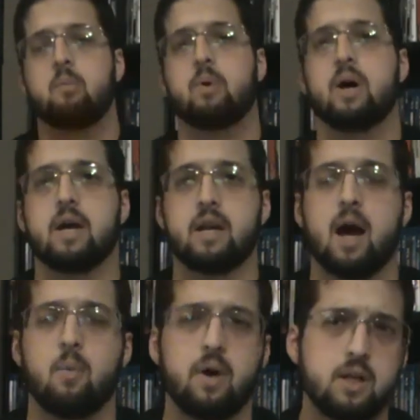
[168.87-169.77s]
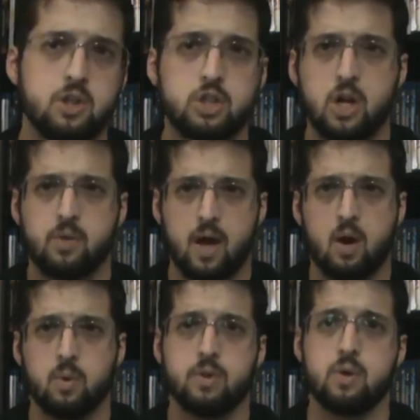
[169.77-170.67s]
But I wanted to share
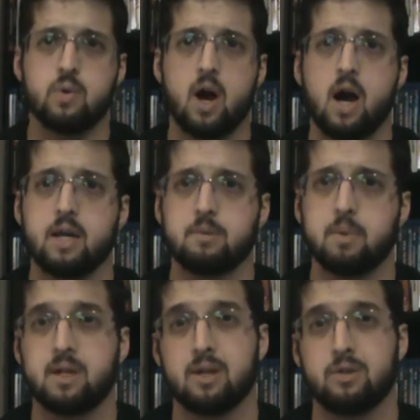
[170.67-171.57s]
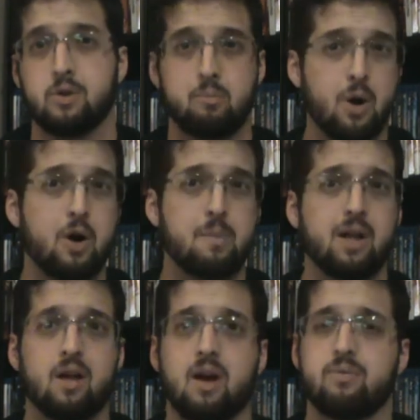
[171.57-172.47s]
that with you guys because you're a part of my
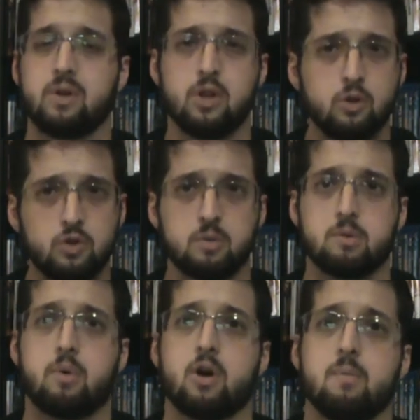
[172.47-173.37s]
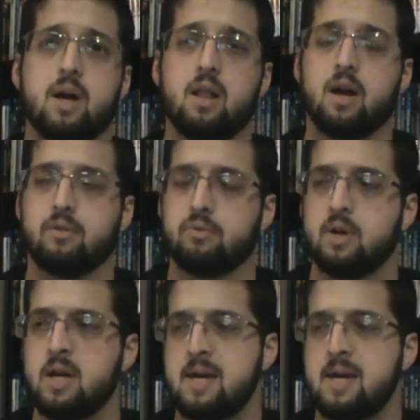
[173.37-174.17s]
life and YouTube's a part of my life.